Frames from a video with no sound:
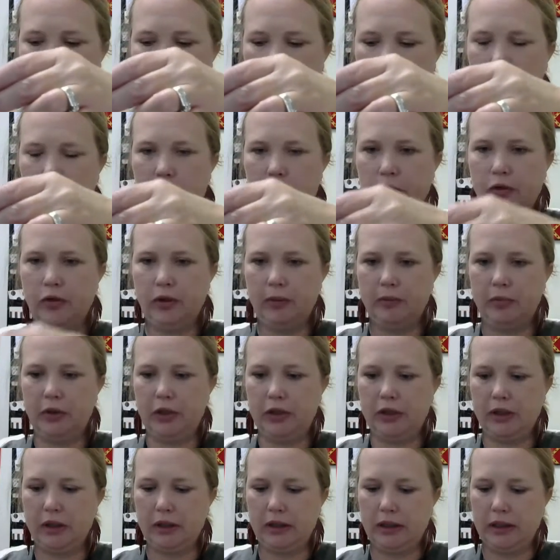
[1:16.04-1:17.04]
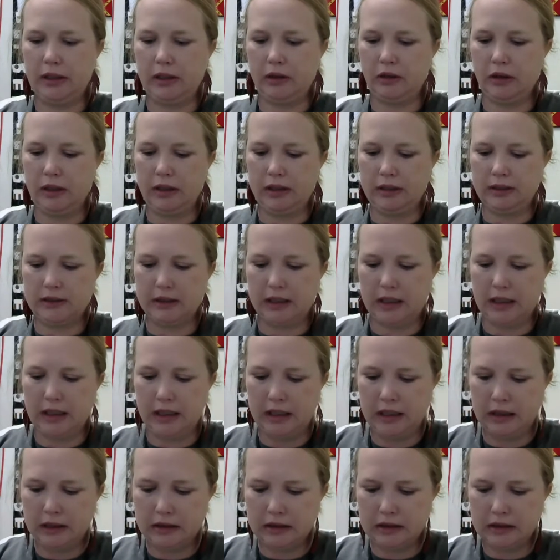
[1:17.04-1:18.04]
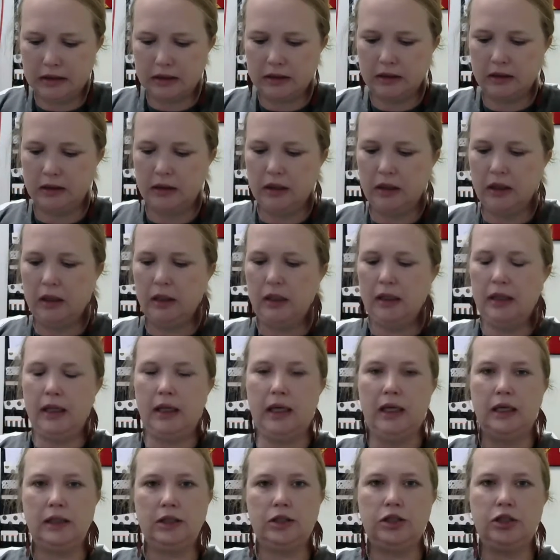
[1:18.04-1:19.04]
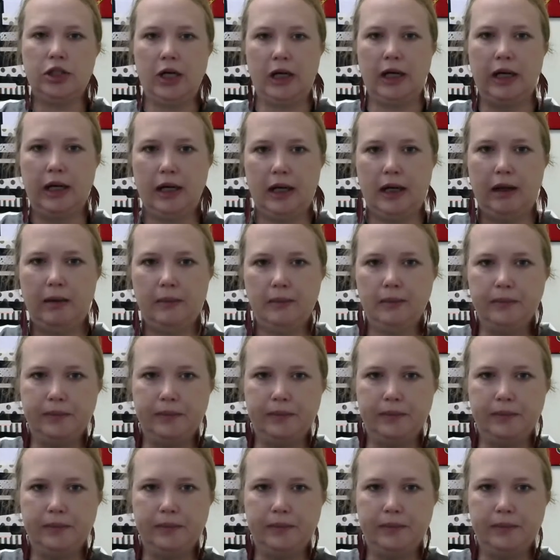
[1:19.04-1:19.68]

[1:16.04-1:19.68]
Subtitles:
I'm going to go ahead and put the lid on it tight and shake it up.